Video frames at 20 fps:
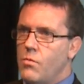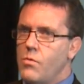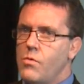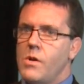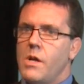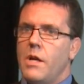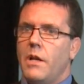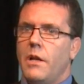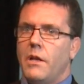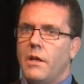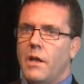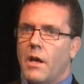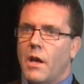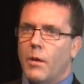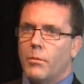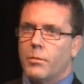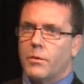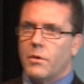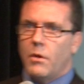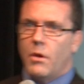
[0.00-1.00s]
really
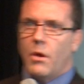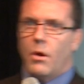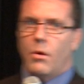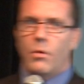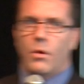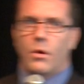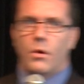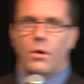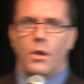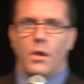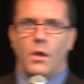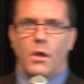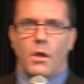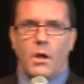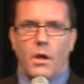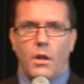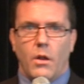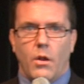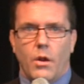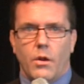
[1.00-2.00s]
help to lower
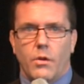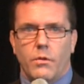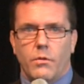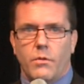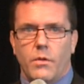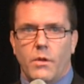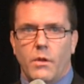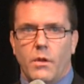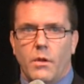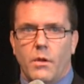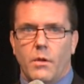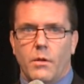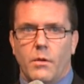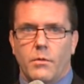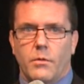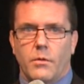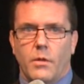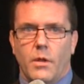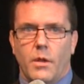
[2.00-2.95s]
a lot of the